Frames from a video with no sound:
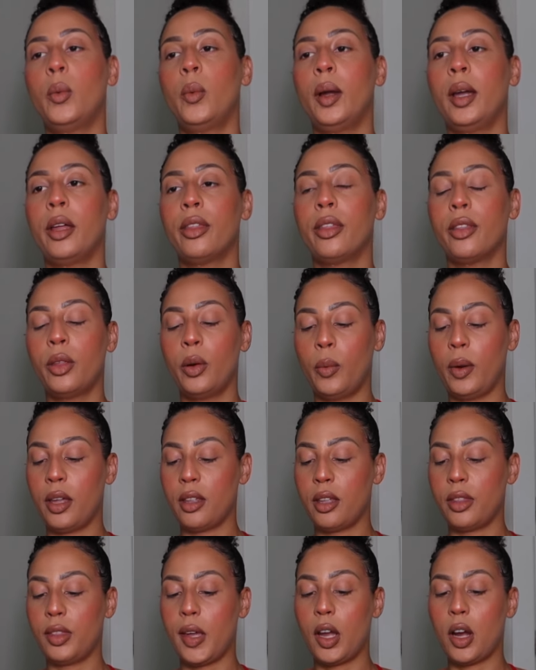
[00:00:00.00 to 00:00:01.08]
with the way
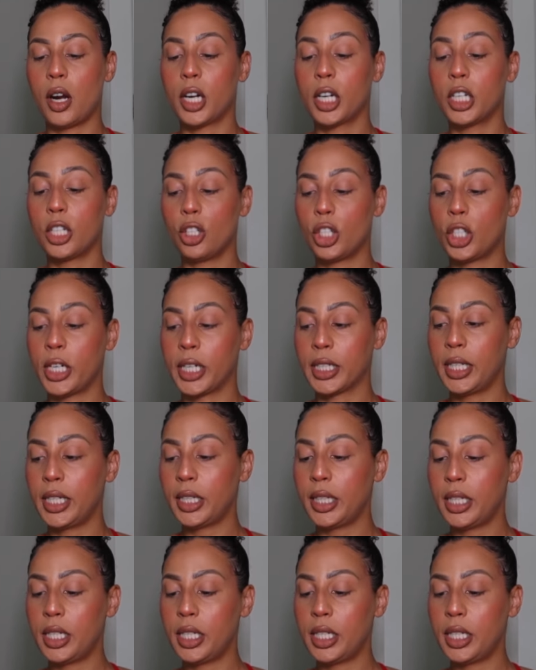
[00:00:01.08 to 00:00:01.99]
that they are constructing